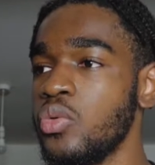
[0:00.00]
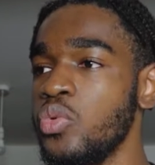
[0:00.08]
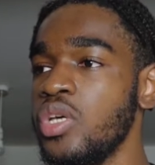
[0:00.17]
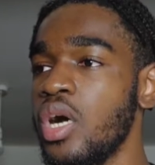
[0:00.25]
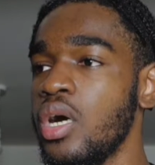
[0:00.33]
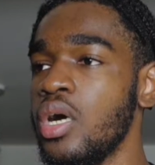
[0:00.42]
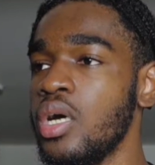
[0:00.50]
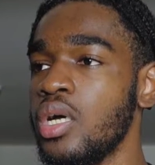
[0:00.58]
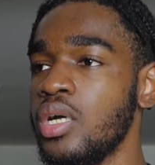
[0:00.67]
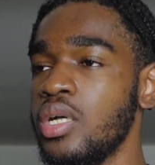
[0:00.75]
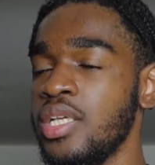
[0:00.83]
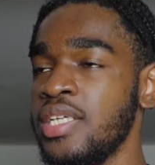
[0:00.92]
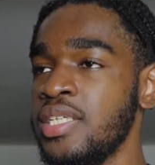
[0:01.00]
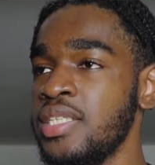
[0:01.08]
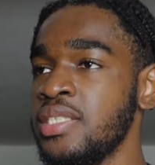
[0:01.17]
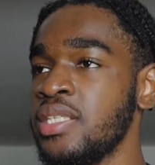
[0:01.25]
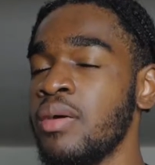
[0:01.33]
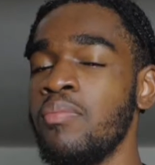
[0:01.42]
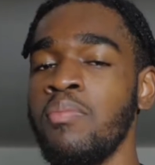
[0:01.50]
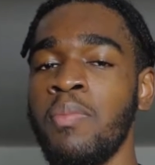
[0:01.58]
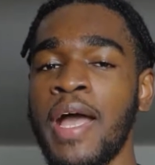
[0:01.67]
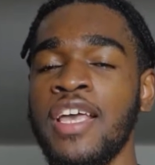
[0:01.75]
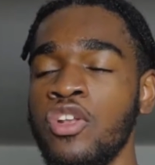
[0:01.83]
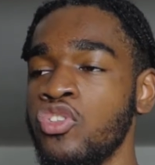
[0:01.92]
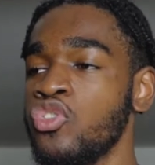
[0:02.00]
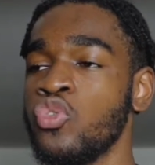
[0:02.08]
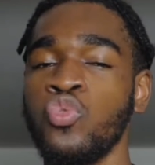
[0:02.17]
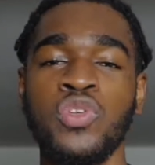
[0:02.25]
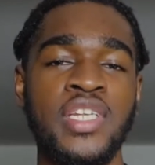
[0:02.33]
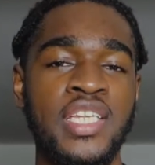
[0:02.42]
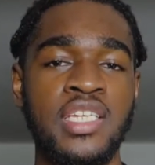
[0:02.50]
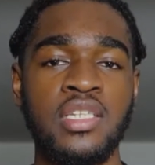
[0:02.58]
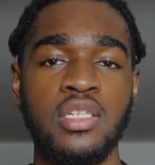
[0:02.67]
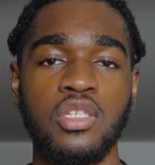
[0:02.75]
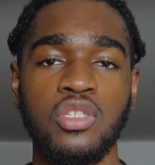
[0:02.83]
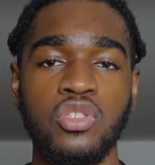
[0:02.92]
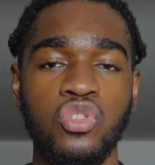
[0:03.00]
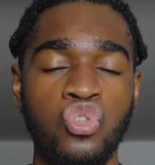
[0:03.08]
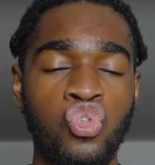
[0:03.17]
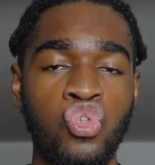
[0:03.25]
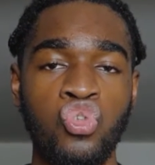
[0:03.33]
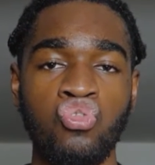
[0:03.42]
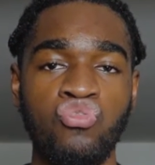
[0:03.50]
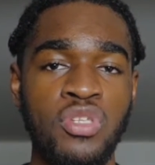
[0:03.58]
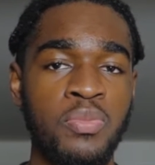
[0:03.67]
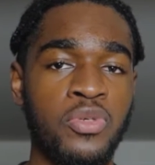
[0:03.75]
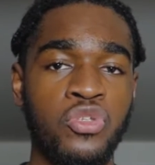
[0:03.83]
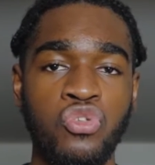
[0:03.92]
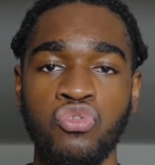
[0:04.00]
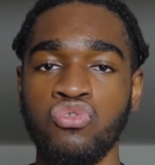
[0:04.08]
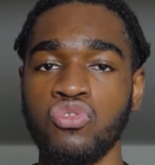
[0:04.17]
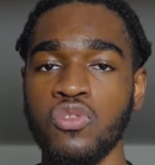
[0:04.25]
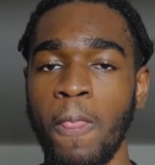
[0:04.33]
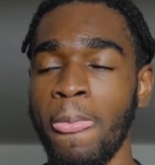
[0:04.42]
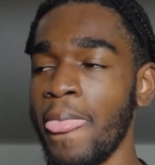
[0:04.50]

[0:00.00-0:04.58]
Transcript: It is a biological need to reproduce.